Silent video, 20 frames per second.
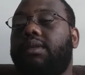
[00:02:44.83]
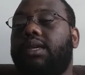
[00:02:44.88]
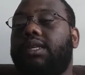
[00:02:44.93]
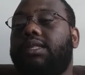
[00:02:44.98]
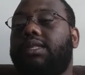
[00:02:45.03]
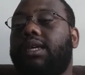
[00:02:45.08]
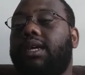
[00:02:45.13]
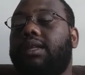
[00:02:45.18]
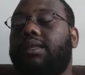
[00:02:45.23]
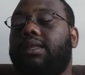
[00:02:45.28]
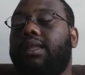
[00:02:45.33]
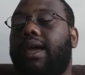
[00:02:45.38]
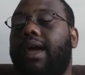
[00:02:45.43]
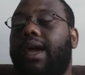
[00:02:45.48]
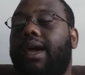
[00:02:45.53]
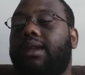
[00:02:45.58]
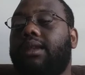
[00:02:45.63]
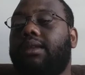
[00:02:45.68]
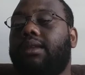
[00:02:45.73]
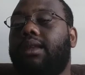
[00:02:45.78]
he said
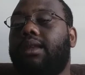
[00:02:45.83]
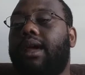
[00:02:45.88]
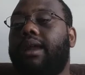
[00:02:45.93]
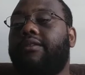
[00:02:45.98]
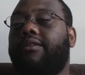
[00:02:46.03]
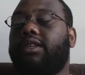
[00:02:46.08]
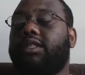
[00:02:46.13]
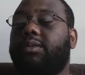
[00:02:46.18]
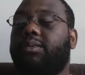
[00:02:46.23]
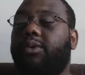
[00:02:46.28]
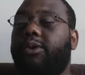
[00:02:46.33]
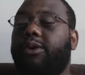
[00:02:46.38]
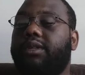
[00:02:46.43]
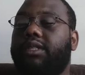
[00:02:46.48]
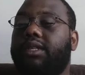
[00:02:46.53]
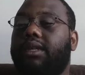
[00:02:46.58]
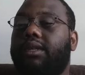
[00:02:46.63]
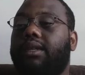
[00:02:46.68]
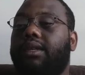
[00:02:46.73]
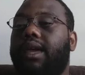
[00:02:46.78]
that, and a lot of
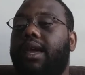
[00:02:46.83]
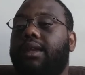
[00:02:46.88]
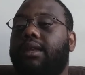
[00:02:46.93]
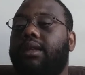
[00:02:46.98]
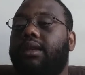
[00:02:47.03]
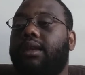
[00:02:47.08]
explorers said that,